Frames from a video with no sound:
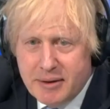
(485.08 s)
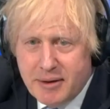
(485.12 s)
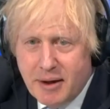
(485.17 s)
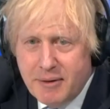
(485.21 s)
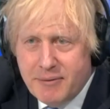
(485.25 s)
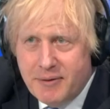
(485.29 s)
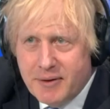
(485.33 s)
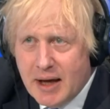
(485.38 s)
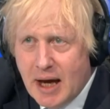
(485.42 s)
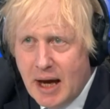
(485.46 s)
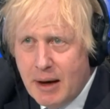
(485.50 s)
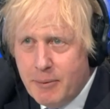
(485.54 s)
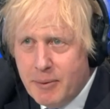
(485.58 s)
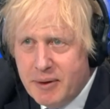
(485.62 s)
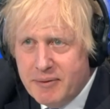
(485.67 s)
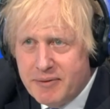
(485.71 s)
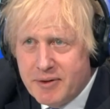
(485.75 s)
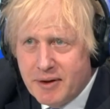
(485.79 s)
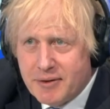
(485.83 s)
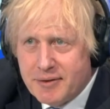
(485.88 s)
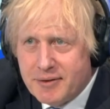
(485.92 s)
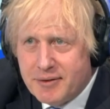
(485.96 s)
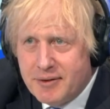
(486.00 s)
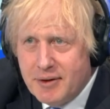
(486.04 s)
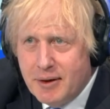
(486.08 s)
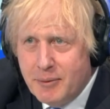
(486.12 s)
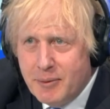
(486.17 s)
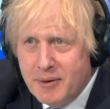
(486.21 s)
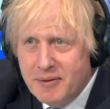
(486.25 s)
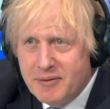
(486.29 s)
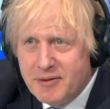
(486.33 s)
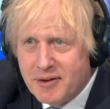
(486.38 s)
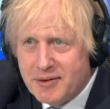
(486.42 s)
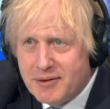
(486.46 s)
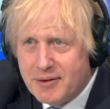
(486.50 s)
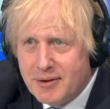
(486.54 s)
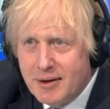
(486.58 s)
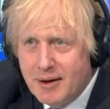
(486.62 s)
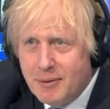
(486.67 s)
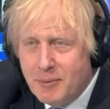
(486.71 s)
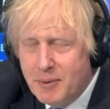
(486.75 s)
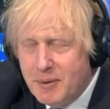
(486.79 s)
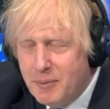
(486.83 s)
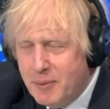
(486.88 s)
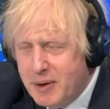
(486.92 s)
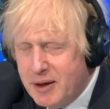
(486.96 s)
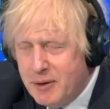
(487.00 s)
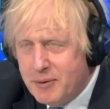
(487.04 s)
don't forget, we used
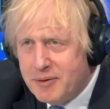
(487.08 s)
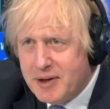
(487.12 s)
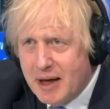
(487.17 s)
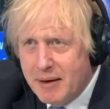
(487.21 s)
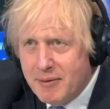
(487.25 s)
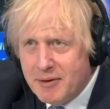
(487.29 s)
to